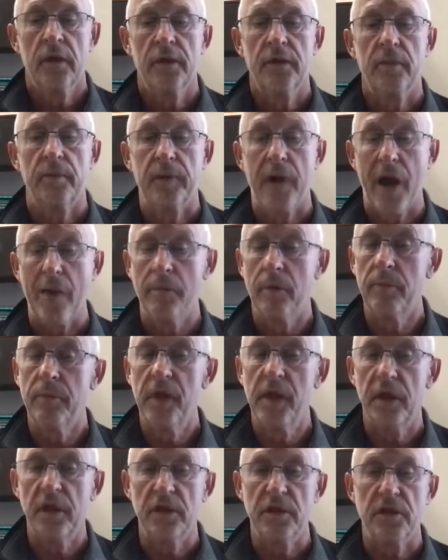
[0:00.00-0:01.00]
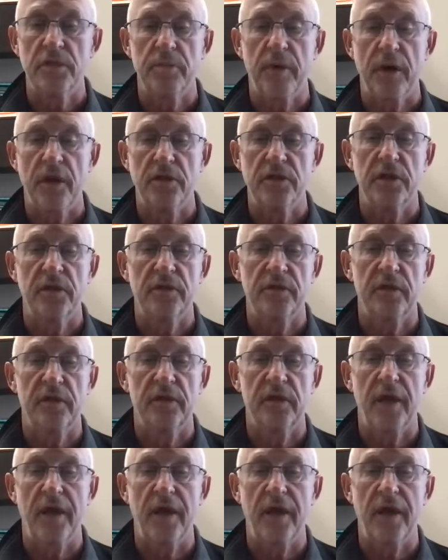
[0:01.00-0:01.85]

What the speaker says: The problem being in these patients that